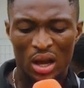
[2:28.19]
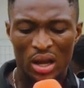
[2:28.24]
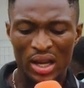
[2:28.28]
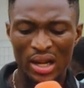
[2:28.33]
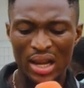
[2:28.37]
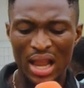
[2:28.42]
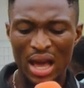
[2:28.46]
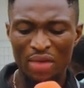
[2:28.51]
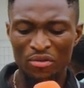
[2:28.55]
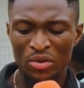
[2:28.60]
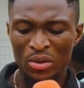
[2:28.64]

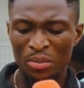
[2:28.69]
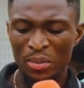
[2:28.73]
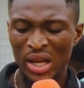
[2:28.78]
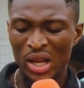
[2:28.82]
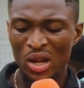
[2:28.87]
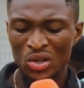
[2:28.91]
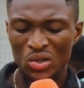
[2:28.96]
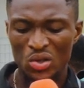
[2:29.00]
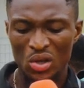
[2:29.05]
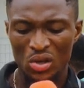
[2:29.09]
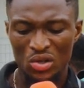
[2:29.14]
11
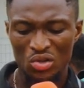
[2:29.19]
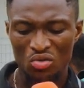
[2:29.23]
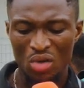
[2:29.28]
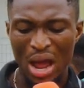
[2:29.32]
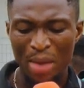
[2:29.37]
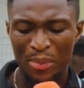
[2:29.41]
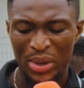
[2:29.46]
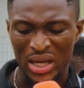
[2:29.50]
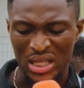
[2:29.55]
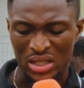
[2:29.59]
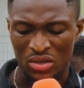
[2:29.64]
million
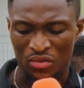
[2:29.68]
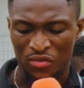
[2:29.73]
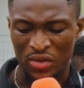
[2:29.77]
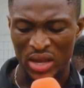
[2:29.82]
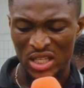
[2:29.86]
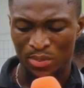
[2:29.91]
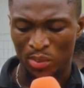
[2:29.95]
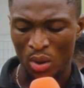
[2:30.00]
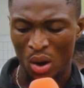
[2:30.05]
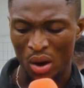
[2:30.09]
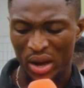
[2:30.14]
subscribers
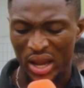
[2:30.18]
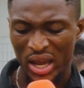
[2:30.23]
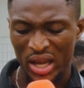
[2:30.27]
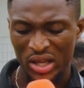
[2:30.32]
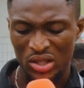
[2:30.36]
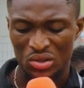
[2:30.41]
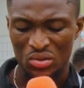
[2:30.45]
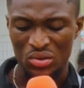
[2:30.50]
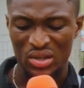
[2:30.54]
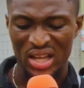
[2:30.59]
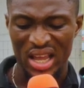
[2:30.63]
face
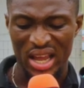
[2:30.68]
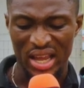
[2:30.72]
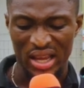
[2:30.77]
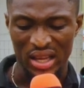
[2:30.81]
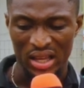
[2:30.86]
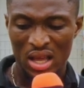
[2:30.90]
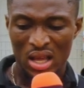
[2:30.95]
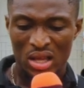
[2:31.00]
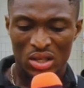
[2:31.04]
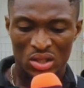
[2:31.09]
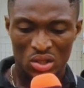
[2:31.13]
blockage today."